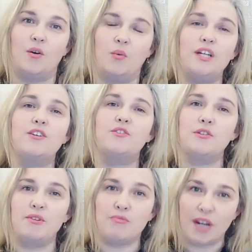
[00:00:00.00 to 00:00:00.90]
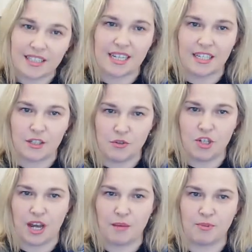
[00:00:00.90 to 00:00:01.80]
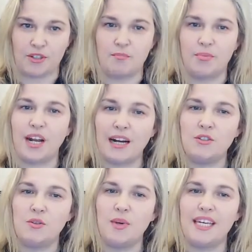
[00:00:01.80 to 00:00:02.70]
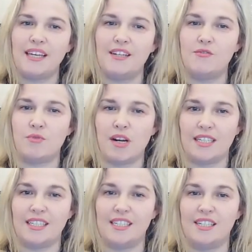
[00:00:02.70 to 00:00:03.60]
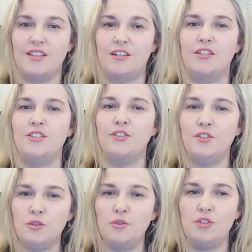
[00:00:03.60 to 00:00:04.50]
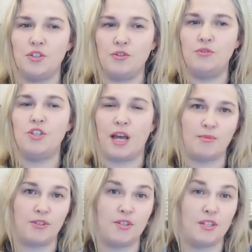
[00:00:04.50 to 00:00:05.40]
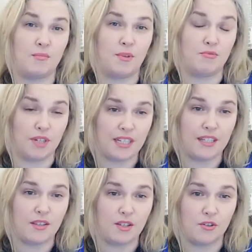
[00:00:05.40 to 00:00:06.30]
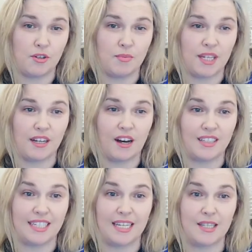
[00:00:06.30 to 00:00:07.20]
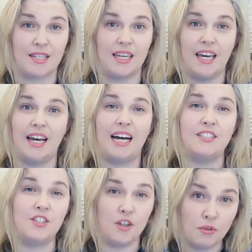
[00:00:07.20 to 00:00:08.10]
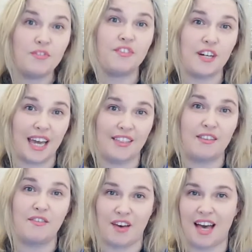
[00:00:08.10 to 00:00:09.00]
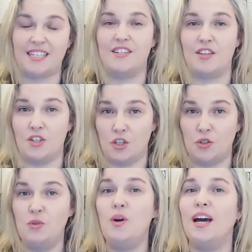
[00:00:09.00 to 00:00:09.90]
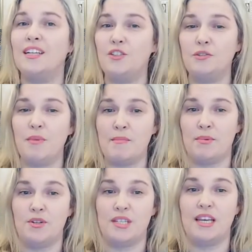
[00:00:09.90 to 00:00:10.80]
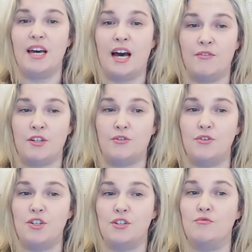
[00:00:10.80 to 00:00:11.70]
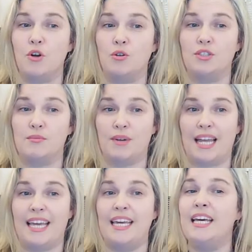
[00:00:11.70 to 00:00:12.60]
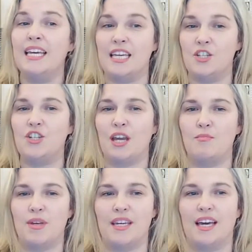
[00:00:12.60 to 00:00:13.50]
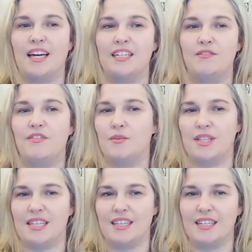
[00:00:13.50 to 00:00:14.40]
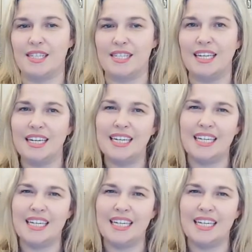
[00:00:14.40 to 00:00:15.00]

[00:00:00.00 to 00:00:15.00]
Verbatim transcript: We are going to be writing a new chapter, but how do we get it right? There are new, new chapters to be written in this European context. And don't forget the fact that you and your members have a crucial role to play in shaping and influencing this